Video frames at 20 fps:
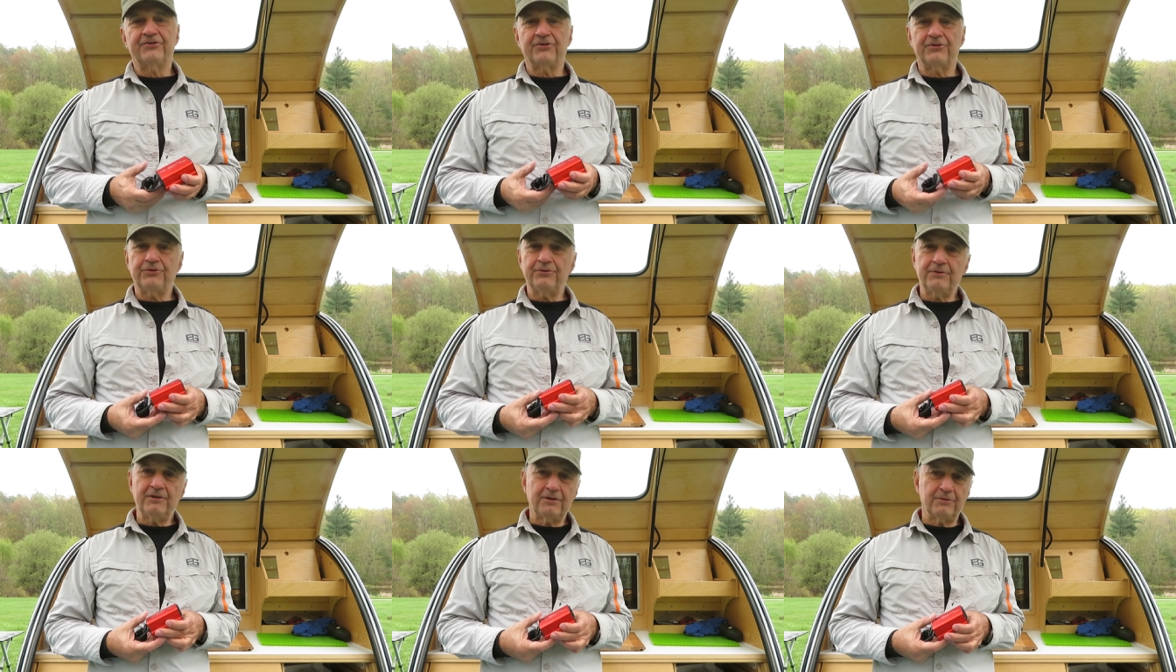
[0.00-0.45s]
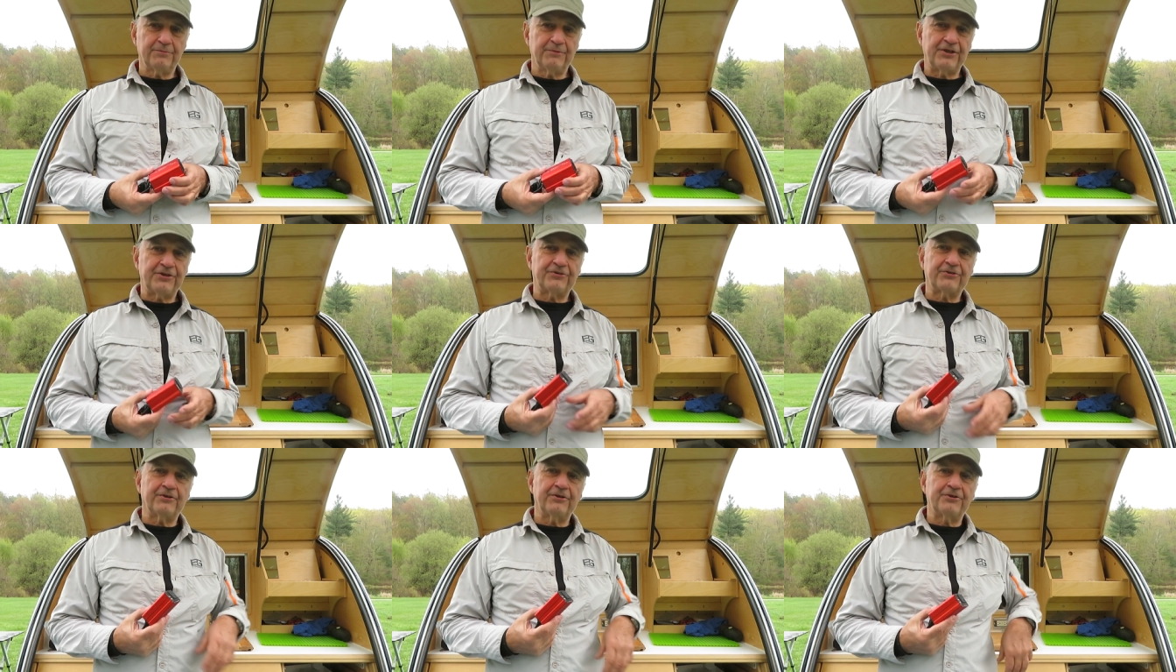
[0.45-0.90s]
So do a little
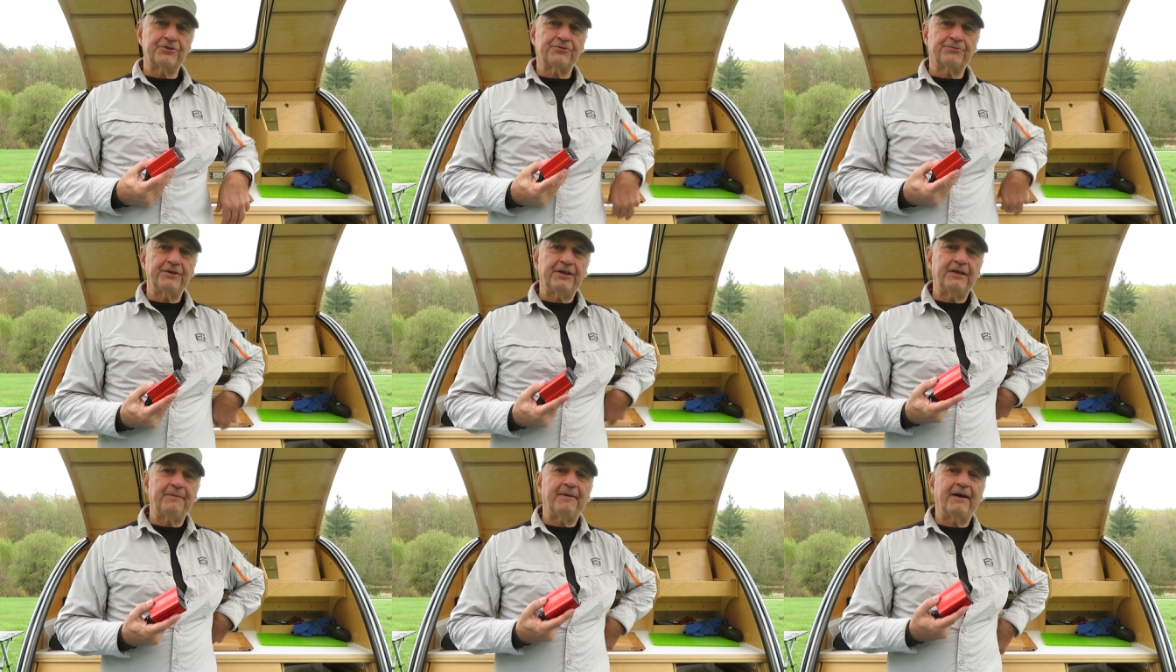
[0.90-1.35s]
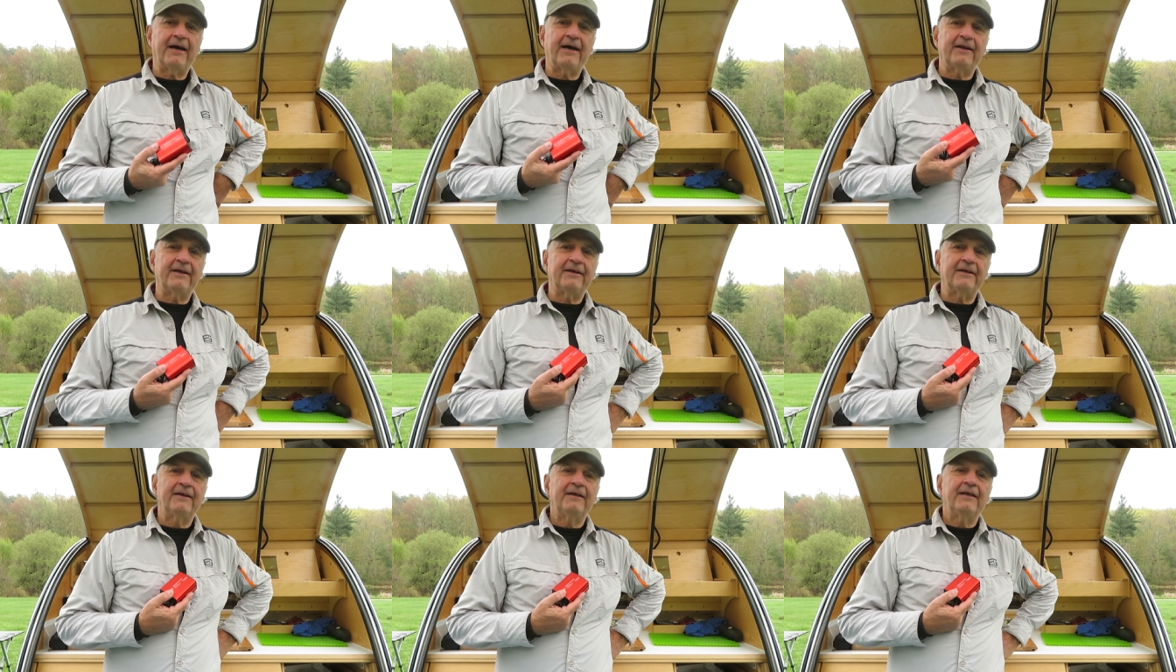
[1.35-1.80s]
research, read
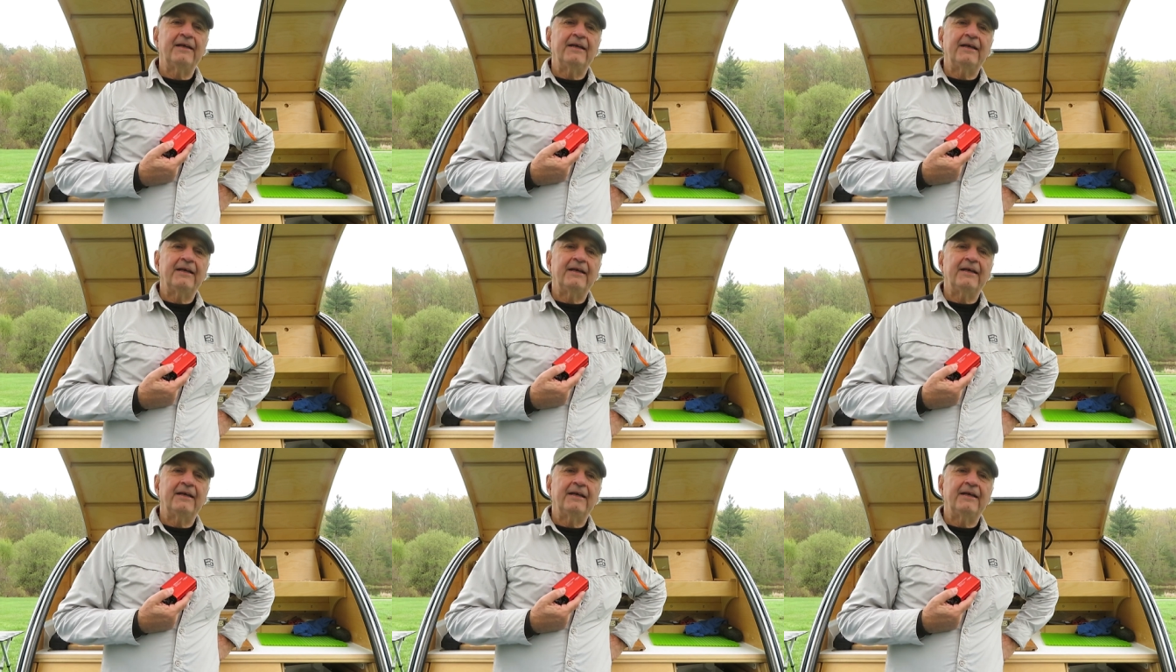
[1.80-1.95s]
about it.